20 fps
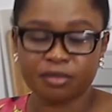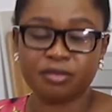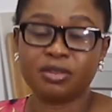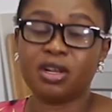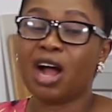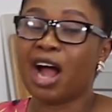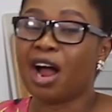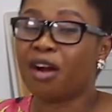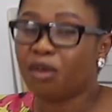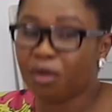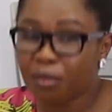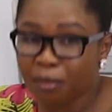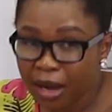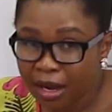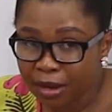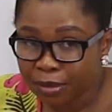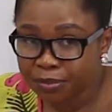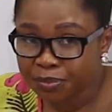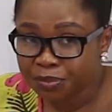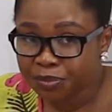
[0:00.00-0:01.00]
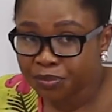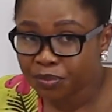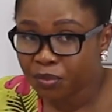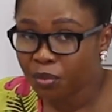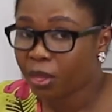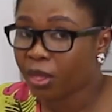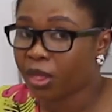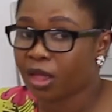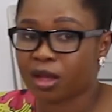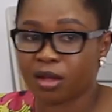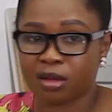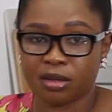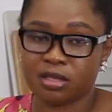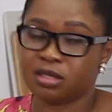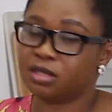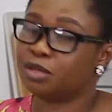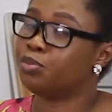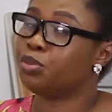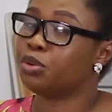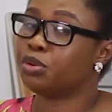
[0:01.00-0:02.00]
the aroma
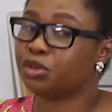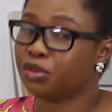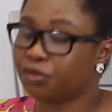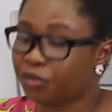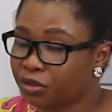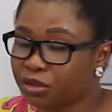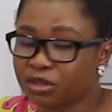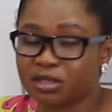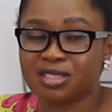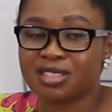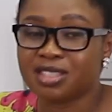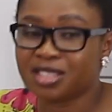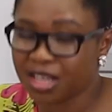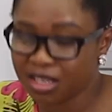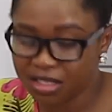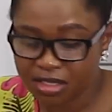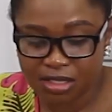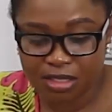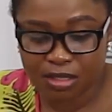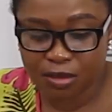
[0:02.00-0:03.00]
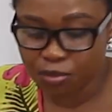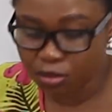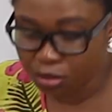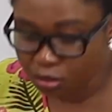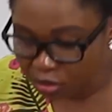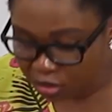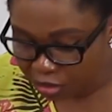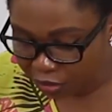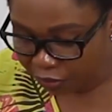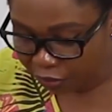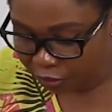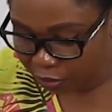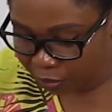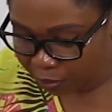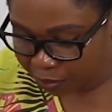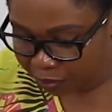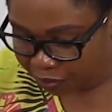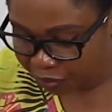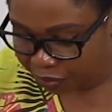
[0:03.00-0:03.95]
is beautiful, the taste is beautiful.